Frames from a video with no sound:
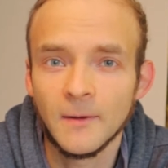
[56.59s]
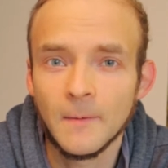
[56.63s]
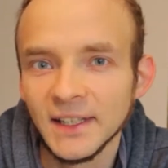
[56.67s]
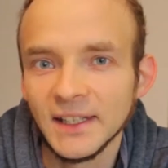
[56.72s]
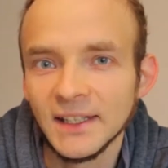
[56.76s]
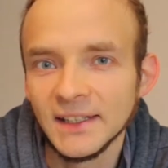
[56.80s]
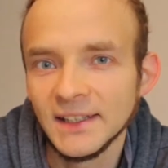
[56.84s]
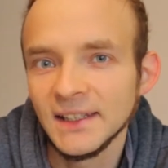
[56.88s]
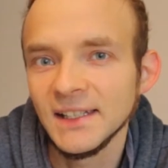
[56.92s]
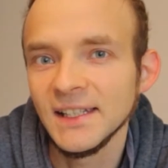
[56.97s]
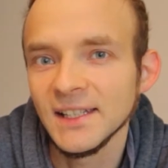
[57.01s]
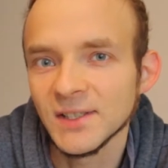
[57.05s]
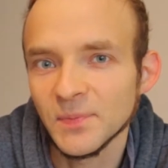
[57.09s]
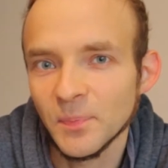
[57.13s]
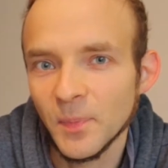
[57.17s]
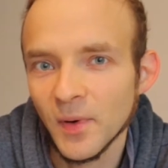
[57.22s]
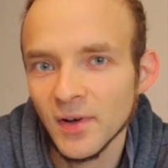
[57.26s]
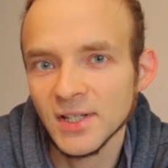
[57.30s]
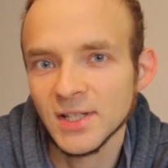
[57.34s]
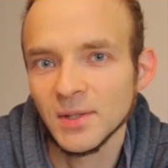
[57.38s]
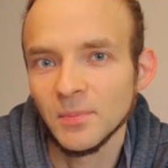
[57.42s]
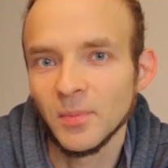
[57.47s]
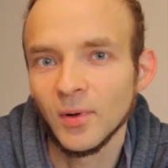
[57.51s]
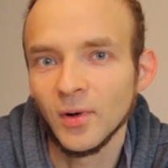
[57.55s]
It is
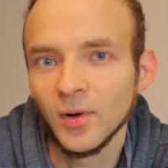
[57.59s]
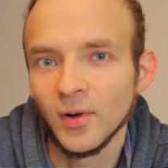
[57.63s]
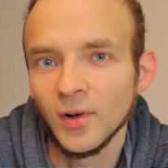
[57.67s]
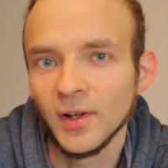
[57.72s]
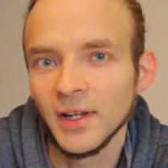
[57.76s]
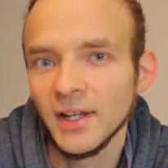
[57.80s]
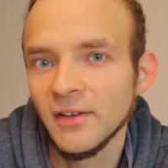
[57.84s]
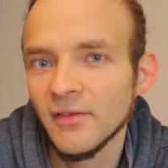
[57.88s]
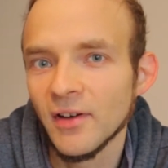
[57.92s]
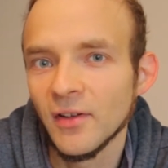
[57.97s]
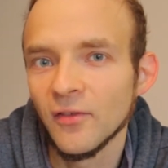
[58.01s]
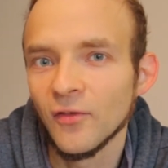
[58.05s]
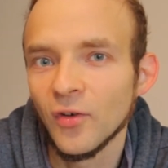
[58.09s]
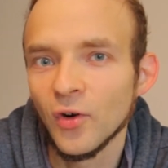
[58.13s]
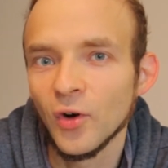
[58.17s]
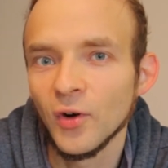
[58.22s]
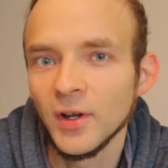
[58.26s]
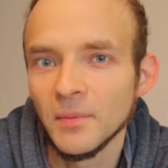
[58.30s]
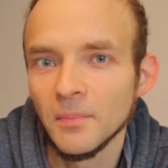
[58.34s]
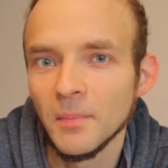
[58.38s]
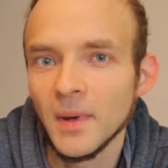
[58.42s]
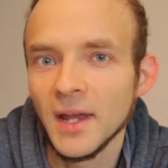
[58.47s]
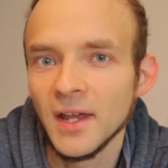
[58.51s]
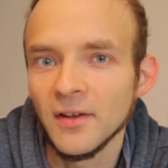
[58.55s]
possible even though
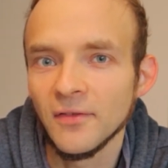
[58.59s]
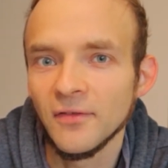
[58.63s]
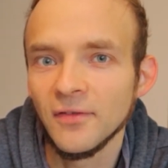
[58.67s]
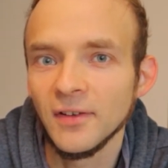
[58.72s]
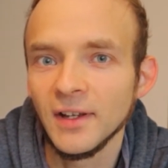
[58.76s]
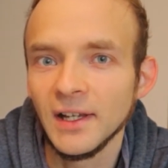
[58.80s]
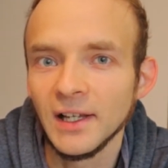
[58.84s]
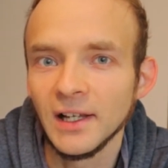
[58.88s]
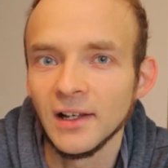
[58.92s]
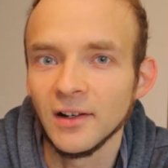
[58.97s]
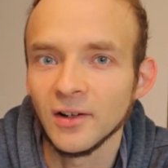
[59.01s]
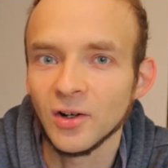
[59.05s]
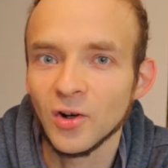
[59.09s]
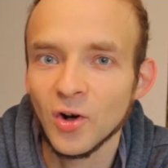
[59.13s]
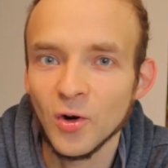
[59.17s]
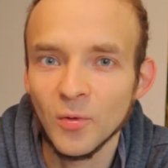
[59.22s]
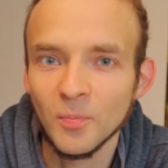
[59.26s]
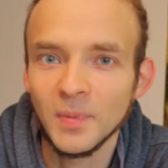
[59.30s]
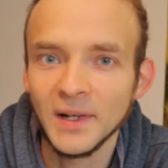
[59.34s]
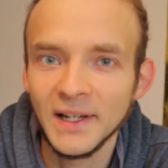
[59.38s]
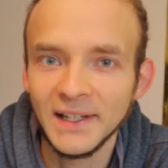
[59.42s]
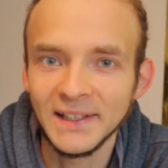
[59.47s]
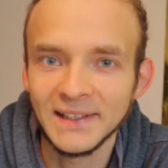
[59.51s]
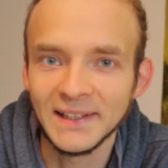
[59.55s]
it may feel
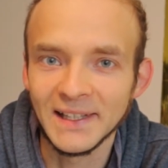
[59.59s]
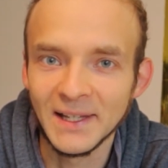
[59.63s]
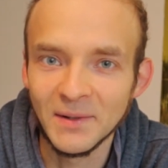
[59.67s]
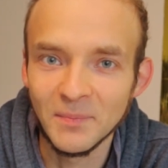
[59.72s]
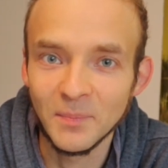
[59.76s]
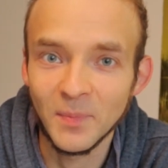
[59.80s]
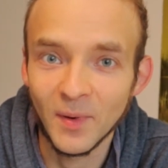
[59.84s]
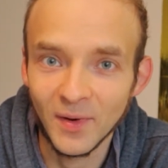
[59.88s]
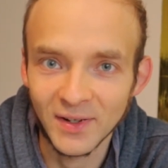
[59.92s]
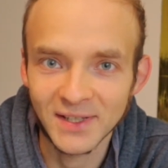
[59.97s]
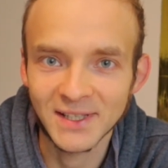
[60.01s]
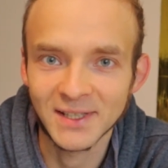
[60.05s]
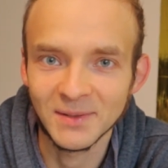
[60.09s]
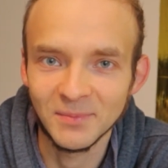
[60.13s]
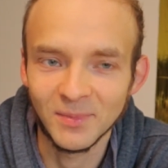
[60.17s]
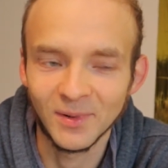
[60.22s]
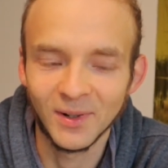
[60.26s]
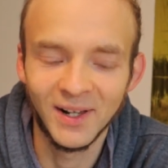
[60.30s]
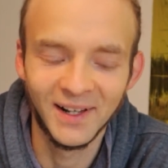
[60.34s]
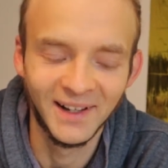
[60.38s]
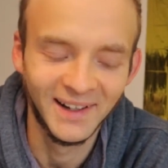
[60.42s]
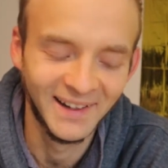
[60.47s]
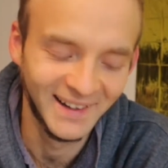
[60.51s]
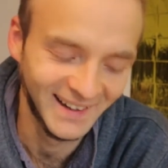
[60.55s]
completely impossible.